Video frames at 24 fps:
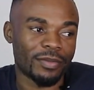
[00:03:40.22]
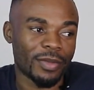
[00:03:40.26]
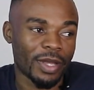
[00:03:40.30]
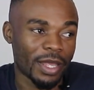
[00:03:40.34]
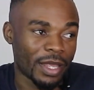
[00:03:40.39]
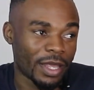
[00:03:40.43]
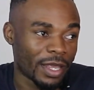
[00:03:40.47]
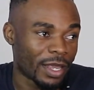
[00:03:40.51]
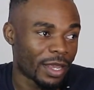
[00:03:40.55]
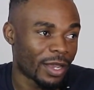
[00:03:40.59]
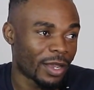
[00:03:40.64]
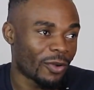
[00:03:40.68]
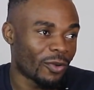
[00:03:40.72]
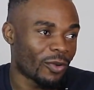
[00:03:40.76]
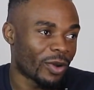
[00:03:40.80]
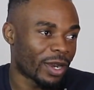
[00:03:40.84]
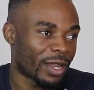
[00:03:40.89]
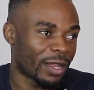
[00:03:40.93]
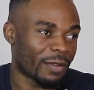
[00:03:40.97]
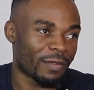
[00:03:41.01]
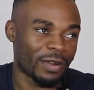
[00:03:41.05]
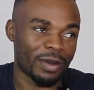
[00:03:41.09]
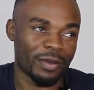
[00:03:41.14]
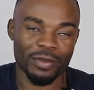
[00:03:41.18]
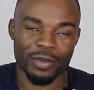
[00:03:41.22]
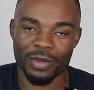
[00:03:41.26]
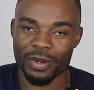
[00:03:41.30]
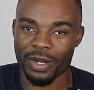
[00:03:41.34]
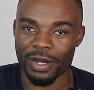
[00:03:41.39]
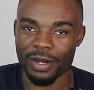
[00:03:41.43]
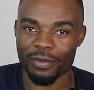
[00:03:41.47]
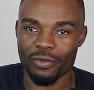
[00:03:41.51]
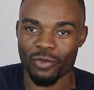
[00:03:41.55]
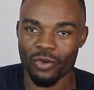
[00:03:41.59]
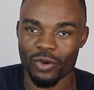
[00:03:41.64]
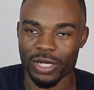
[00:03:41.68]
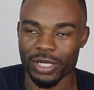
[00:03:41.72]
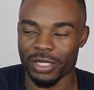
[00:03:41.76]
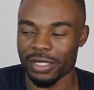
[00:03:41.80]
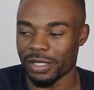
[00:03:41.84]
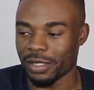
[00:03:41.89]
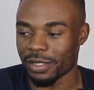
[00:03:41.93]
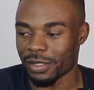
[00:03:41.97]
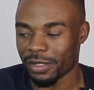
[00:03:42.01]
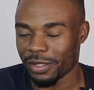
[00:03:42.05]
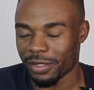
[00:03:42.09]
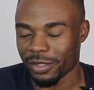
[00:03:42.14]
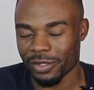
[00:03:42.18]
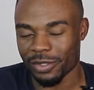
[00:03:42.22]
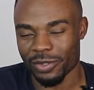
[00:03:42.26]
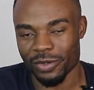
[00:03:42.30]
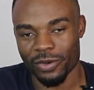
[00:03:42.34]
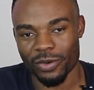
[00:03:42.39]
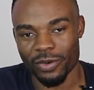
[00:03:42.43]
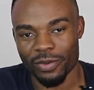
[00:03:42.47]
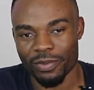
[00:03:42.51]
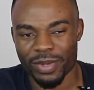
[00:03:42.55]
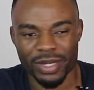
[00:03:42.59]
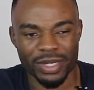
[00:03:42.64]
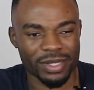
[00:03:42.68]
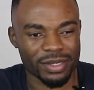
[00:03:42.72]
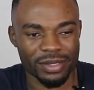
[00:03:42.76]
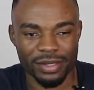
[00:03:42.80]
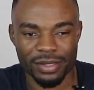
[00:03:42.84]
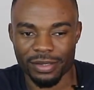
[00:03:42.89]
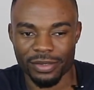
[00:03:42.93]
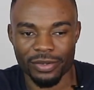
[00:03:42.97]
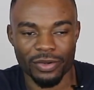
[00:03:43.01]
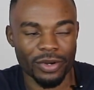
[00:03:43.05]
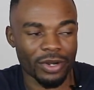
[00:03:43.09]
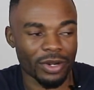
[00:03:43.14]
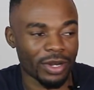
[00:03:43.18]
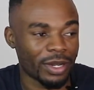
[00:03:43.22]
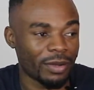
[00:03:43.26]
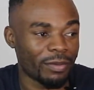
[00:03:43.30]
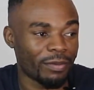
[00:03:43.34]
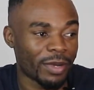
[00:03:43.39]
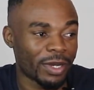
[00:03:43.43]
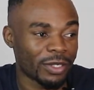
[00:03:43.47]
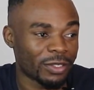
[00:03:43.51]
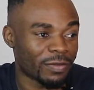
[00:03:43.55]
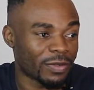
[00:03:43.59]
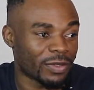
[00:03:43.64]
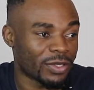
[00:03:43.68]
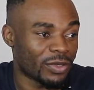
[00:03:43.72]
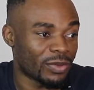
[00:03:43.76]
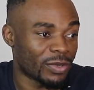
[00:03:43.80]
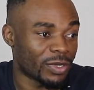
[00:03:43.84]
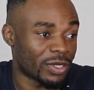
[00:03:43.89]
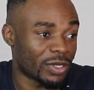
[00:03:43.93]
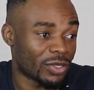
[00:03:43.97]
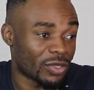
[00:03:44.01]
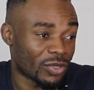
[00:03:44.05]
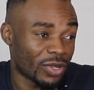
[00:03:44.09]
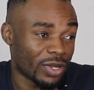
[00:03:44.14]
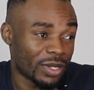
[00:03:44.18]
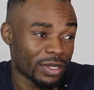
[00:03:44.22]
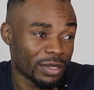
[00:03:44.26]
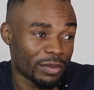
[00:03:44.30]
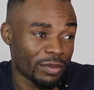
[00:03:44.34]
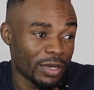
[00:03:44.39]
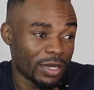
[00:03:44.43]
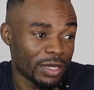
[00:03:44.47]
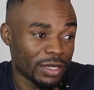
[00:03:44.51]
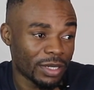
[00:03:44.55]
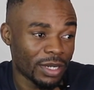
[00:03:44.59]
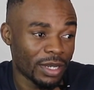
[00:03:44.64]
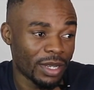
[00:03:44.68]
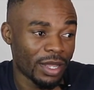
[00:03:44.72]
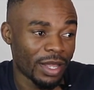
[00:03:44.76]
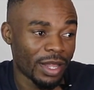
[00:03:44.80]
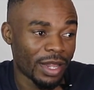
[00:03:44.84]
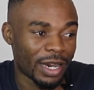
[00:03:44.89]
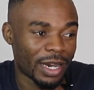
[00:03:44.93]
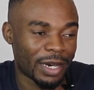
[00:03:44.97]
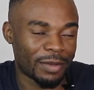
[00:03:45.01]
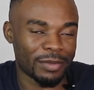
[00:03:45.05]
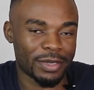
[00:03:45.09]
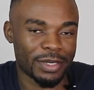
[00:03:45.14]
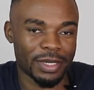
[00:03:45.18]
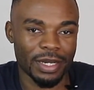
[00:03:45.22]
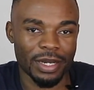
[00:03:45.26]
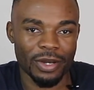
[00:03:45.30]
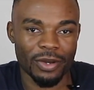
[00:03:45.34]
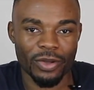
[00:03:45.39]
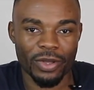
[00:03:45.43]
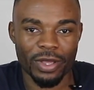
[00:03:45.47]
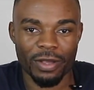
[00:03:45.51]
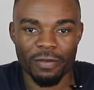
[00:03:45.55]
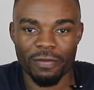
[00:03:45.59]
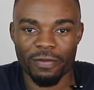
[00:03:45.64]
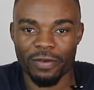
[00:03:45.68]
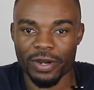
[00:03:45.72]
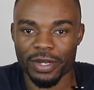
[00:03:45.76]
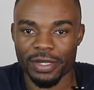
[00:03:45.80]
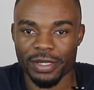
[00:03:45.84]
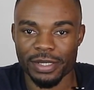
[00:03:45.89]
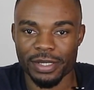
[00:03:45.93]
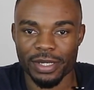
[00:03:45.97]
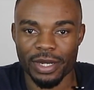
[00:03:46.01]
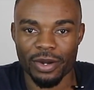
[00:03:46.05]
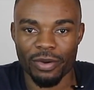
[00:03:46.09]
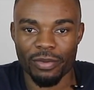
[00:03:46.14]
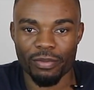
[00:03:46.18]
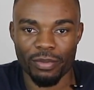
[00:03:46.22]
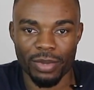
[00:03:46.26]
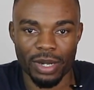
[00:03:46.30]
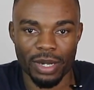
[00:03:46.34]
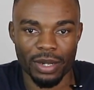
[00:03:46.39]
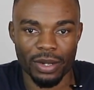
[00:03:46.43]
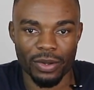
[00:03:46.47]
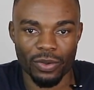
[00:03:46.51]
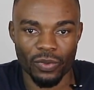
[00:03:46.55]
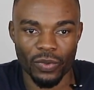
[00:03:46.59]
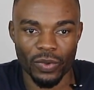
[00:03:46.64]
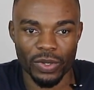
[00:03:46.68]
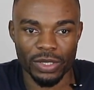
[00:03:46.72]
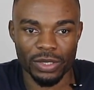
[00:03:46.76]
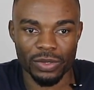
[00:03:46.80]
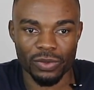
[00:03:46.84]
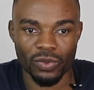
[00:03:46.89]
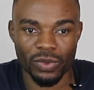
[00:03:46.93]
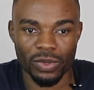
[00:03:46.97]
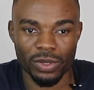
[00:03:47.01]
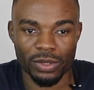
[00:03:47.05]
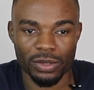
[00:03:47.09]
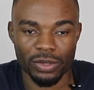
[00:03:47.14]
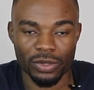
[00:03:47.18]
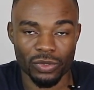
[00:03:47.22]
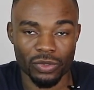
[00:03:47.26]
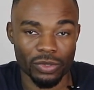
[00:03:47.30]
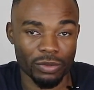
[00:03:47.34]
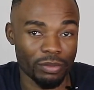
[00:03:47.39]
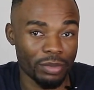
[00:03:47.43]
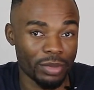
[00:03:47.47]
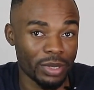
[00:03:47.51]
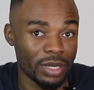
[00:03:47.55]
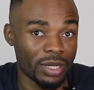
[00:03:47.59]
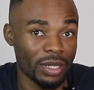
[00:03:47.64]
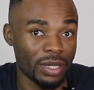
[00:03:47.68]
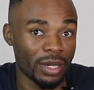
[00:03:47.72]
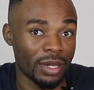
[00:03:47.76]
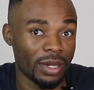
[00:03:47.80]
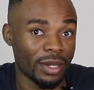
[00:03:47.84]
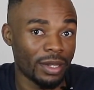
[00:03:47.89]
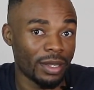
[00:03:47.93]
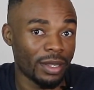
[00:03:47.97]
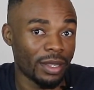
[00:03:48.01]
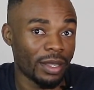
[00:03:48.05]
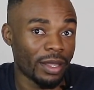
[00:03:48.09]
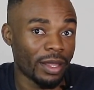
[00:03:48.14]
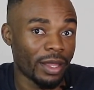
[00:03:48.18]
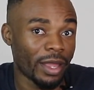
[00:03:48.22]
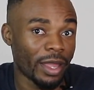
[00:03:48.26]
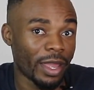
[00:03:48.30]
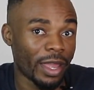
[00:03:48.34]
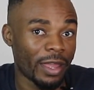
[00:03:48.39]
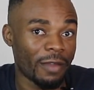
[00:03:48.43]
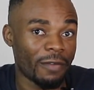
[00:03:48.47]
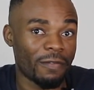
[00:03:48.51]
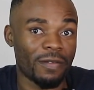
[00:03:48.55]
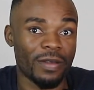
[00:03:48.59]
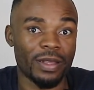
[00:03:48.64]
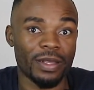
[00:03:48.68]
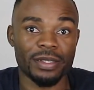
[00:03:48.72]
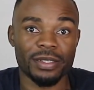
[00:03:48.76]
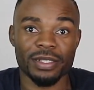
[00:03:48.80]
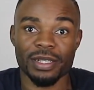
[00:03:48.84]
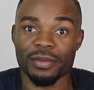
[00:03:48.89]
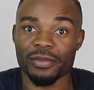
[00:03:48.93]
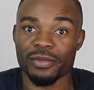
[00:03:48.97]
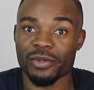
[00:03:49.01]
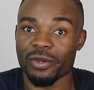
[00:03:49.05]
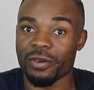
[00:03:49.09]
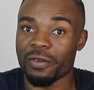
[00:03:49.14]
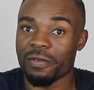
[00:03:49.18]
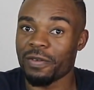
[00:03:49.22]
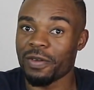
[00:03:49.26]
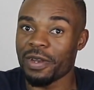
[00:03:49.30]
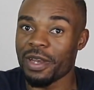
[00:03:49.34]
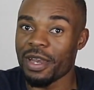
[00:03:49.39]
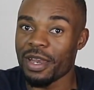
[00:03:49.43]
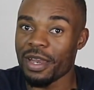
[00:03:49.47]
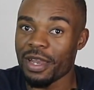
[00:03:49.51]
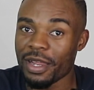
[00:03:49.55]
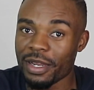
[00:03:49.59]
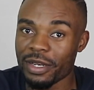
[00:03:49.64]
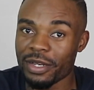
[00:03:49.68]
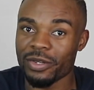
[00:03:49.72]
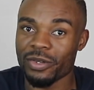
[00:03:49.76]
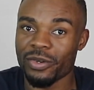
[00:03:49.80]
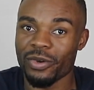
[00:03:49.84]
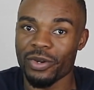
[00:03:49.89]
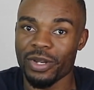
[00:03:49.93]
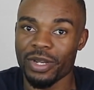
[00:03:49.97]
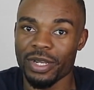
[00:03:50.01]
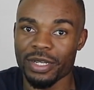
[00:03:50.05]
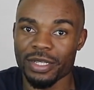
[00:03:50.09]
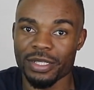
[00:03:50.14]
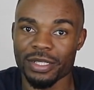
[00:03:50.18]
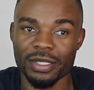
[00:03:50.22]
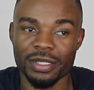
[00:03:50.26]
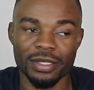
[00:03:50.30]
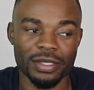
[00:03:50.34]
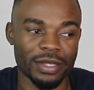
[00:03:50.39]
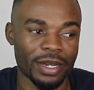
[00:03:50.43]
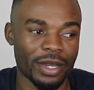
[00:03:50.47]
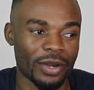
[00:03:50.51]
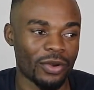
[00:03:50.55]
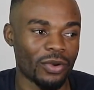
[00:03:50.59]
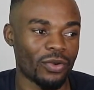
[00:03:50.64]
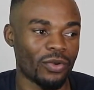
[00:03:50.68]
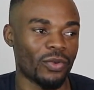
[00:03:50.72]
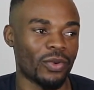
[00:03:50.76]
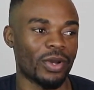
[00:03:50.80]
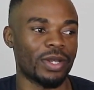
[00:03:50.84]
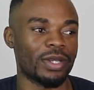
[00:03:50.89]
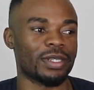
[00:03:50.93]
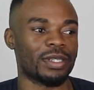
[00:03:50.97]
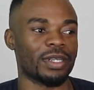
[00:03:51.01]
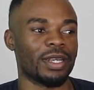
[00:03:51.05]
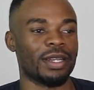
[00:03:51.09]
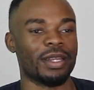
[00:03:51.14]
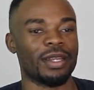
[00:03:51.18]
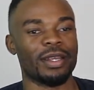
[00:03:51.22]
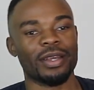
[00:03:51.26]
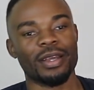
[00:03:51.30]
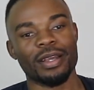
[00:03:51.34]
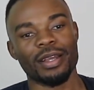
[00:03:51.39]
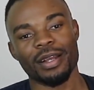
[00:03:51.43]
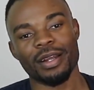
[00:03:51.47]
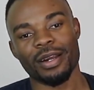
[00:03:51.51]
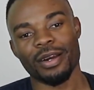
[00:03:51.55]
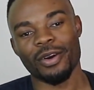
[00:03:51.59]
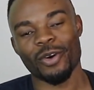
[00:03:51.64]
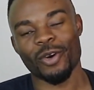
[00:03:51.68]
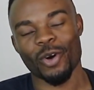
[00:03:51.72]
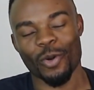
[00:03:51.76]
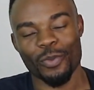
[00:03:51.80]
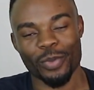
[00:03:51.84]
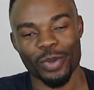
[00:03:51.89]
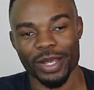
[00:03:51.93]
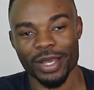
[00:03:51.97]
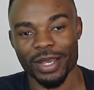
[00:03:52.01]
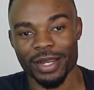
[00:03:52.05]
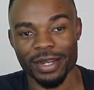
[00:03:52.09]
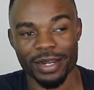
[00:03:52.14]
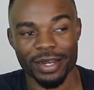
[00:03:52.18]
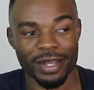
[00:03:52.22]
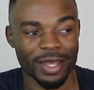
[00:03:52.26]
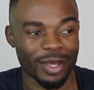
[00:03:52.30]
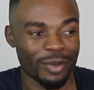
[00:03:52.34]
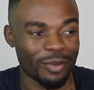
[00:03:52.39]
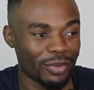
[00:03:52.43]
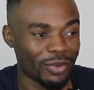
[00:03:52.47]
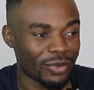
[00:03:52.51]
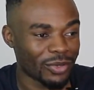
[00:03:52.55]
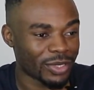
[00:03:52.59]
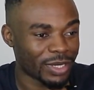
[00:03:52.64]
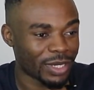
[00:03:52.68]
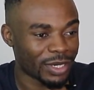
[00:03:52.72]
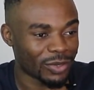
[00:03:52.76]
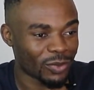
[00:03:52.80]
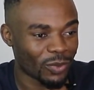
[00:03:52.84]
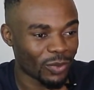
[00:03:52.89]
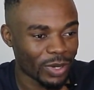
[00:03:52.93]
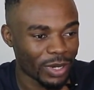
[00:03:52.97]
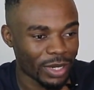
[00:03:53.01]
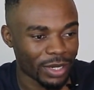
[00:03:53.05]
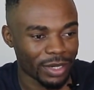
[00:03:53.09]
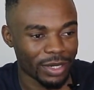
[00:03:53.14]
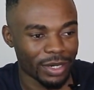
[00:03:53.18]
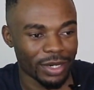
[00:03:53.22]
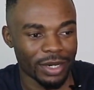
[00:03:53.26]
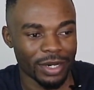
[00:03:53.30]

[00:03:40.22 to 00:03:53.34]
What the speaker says: hear whatever I'm watching. So but it's not really much of a transmit. I'm still looking for a soundbar which should be having some sort of a neat connection. I don't want any complicated cables that will